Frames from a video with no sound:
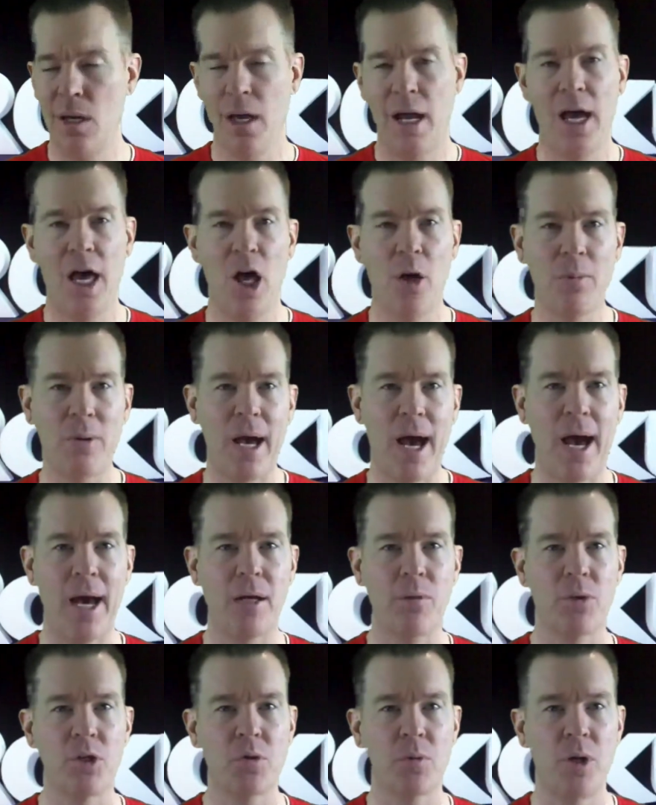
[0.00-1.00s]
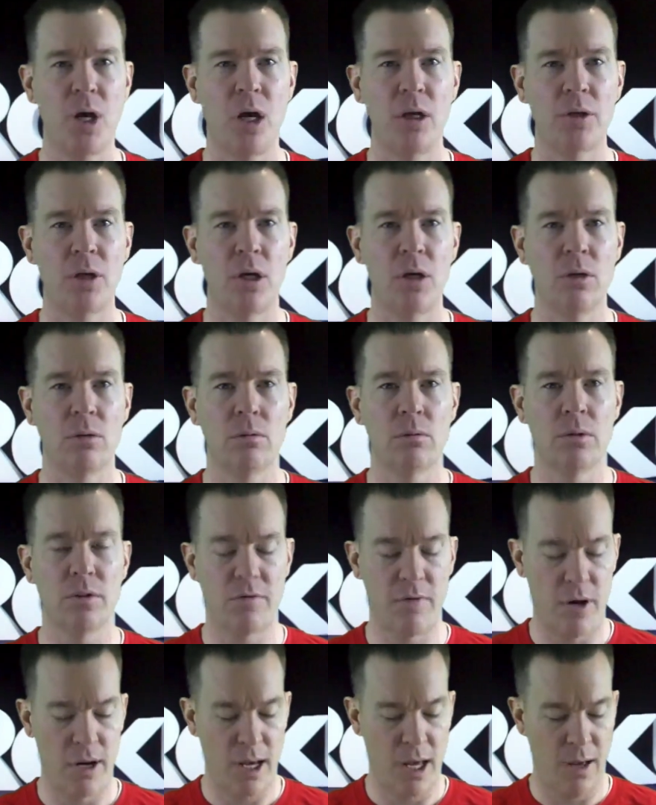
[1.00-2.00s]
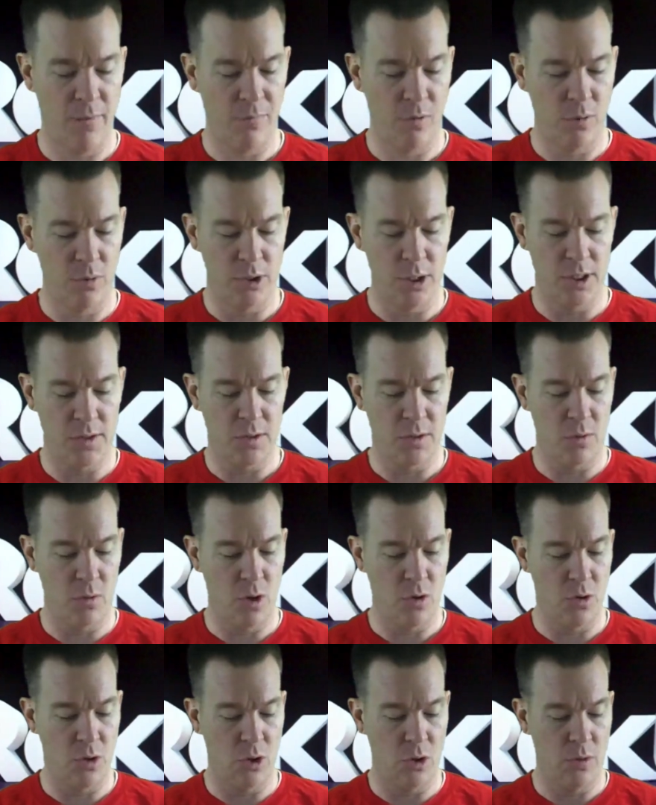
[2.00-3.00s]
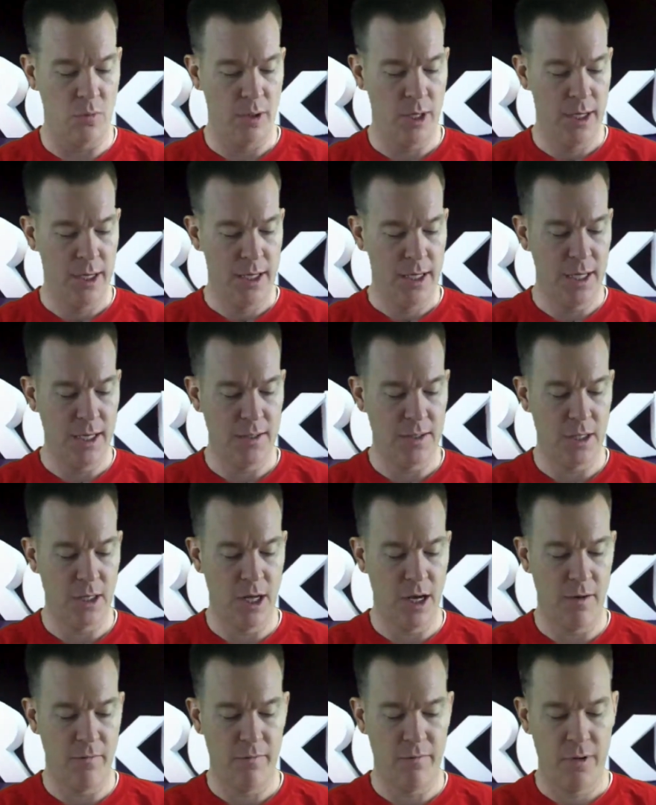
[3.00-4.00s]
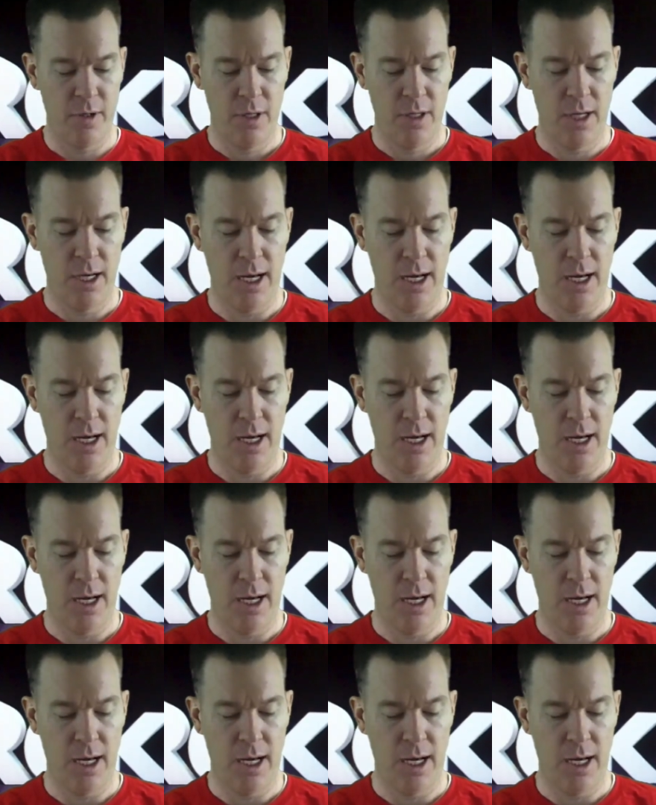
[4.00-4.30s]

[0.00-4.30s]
A help guide, which we all know is very helpful when you get to the Roku. Easy enough.